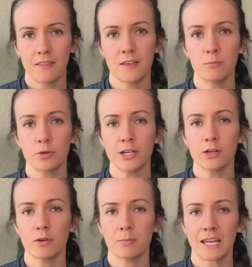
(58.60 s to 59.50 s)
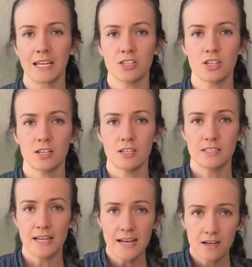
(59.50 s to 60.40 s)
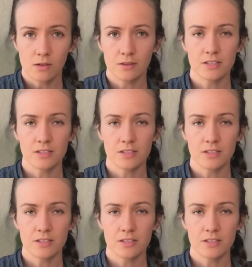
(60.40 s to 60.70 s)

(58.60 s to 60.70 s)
then bring your rib cage down